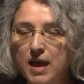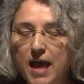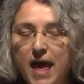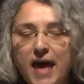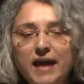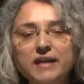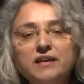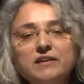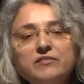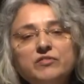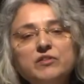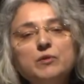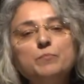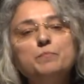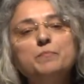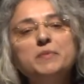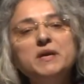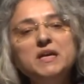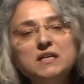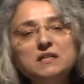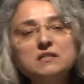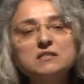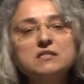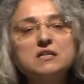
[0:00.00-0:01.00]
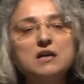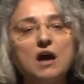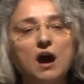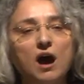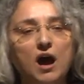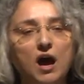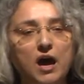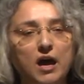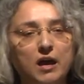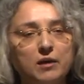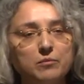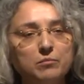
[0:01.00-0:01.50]
and in the
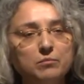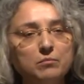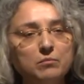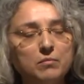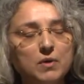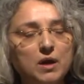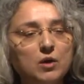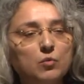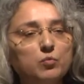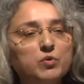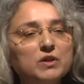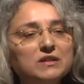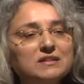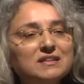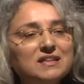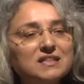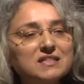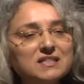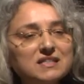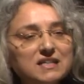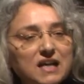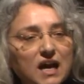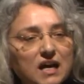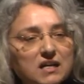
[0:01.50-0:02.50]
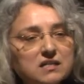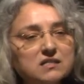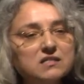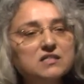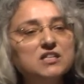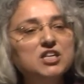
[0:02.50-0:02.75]
meantime, we'll discuss